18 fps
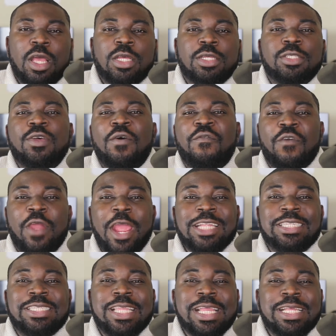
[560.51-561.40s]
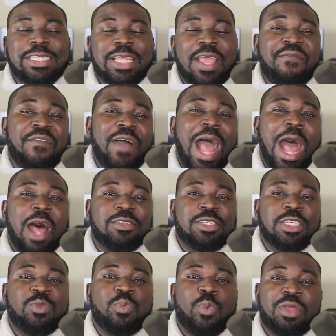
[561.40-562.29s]
So for instance, if a
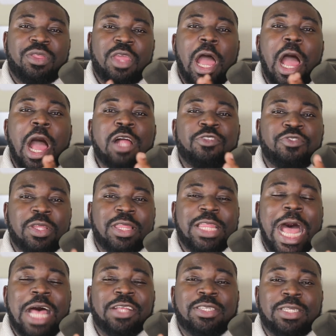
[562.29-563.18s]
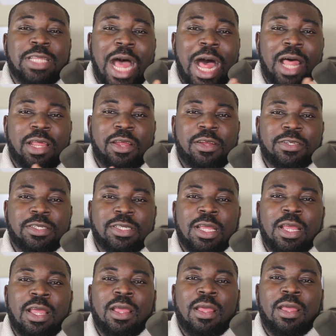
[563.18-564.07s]
house is worth $100,000,
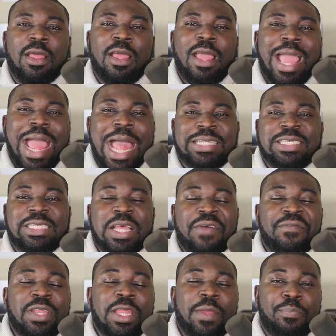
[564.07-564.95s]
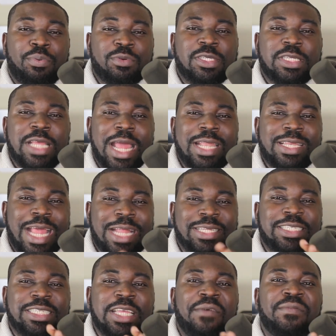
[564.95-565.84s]
at 70%,
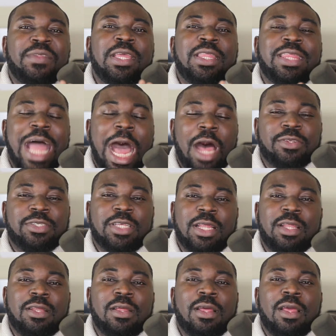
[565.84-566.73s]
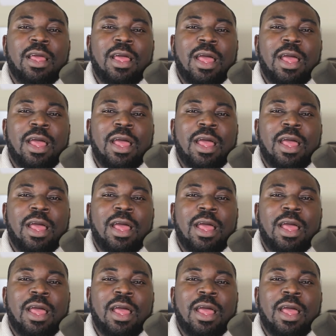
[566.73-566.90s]
that's $70,000.